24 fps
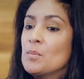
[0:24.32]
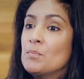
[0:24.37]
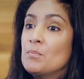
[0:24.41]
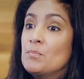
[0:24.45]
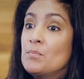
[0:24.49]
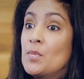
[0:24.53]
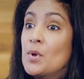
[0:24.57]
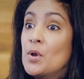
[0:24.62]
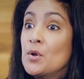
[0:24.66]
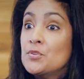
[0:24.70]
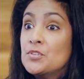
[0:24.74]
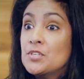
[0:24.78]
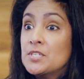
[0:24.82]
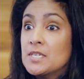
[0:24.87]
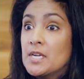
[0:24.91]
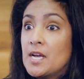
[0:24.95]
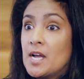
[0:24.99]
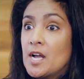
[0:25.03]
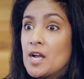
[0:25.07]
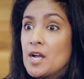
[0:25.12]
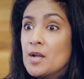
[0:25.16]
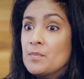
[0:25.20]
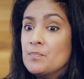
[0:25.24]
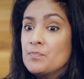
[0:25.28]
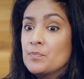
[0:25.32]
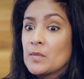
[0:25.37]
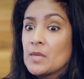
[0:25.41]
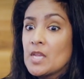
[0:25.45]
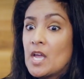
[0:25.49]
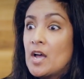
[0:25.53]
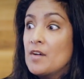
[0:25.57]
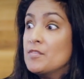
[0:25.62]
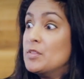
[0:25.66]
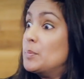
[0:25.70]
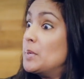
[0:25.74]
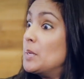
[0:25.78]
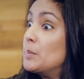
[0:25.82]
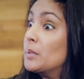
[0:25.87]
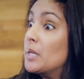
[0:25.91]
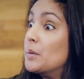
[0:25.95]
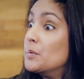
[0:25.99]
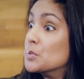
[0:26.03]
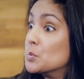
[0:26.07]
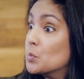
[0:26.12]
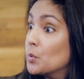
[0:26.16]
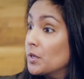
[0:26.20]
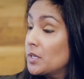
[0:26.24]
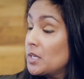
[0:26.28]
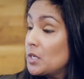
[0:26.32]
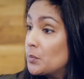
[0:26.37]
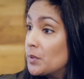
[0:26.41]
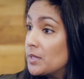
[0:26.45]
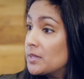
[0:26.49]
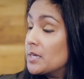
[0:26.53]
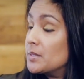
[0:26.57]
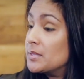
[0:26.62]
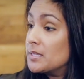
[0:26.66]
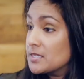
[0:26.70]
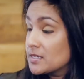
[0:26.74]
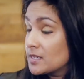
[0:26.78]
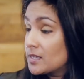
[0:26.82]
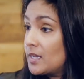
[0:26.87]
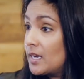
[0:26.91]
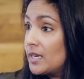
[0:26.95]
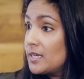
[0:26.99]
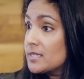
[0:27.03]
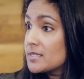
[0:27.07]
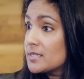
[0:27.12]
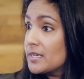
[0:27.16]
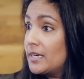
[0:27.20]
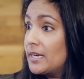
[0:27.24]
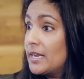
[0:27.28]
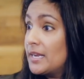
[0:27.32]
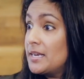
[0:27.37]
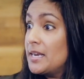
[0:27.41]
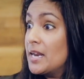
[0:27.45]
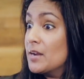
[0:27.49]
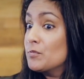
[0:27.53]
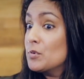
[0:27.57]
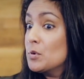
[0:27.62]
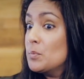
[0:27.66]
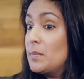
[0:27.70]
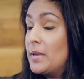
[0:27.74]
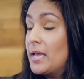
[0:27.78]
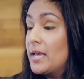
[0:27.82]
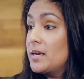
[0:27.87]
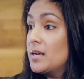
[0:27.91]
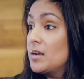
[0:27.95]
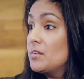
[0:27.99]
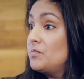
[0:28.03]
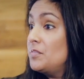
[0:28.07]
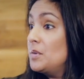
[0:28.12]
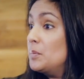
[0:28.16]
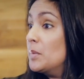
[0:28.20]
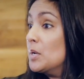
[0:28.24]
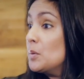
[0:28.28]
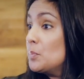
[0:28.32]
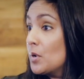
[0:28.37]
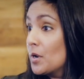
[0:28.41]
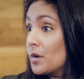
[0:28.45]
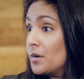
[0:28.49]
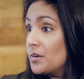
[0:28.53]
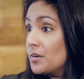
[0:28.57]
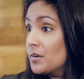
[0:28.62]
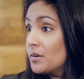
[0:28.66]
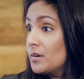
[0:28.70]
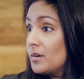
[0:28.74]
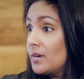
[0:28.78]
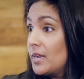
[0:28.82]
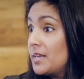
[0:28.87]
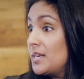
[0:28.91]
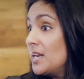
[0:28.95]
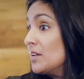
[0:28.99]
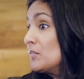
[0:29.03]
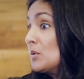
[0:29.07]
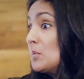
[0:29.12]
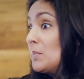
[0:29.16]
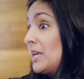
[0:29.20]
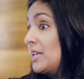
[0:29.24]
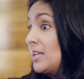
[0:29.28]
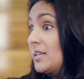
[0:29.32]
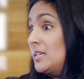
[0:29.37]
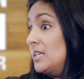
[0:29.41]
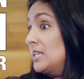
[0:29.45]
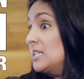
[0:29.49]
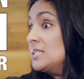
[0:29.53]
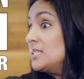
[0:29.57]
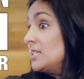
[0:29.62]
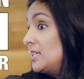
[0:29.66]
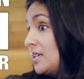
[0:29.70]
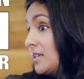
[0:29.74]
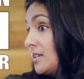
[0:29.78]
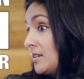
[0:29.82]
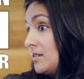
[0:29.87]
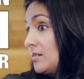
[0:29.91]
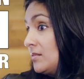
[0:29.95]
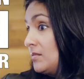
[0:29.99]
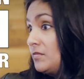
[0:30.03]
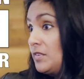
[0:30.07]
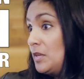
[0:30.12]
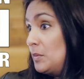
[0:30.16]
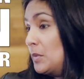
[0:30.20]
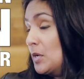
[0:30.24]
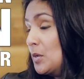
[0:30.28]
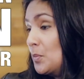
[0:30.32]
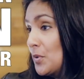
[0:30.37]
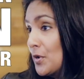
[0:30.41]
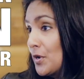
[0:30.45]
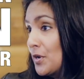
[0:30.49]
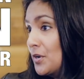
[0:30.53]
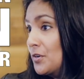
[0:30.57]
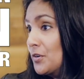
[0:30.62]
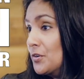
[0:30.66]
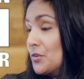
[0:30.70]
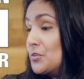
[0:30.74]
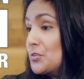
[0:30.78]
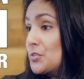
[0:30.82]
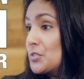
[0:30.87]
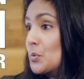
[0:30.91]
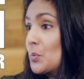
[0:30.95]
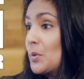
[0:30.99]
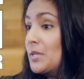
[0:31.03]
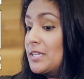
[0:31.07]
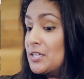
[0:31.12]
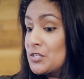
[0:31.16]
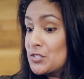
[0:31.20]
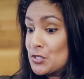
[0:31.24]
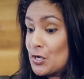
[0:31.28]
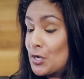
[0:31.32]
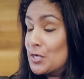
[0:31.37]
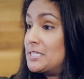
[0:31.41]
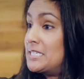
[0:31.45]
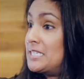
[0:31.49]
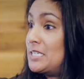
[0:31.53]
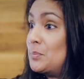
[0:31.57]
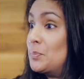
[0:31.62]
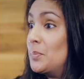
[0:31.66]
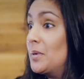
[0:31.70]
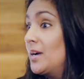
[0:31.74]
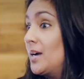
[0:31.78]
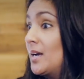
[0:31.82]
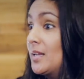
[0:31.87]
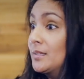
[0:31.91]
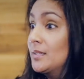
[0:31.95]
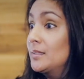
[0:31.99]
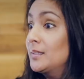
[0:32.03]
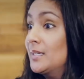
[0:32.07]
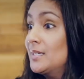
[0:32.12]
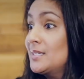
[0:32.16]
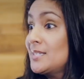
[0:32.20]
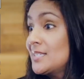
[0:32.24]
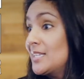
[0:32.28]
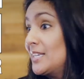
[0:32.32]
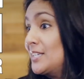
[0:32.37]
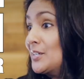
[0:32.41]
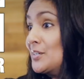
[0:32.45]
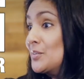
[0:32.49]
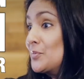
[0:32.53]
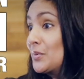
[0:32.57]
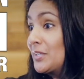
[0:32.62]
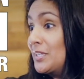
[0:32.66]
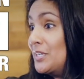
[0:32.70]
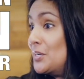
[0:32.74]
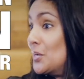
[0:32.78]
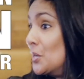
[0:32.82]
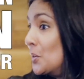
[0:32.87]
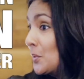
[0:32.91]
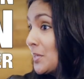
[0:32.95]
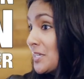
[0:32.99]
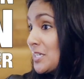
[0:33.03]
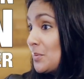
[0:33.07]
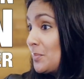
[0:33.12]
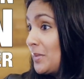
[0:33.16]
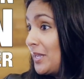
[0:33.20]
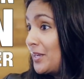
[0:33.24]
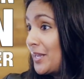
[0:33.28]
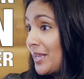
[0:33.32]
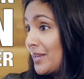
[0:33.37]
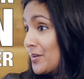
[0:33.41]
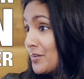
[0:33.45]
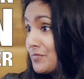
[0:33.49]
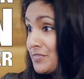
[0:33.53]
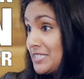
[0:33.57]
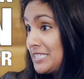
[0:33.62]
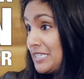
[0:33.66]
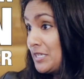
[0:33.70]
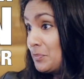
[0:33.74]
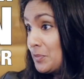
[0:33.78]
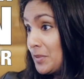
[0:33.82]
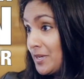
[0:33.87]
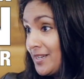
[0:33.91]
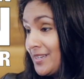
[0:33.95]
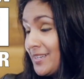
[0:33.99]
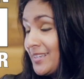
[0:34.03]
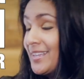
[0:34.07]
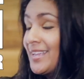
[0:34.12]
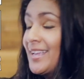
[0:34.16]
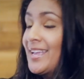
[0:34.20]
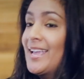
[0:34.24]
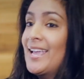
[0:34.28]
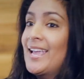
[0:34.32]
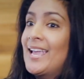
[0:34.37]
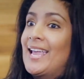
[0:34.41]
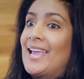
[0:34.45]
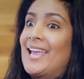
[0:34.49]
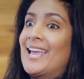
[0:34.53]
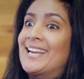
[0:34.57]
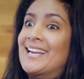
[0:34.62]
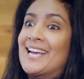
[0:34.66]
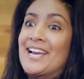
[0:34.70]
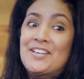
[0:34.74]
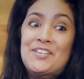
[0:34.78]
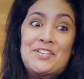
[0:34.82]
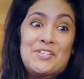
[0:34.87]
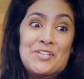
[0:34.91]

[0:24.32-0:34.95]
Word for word: Most um, of the people I was working with at this client site had never met a female partner, had never met an Indian female partner. So when they saw Deepa on the list, they didn't really know what to make of a Deepa. And I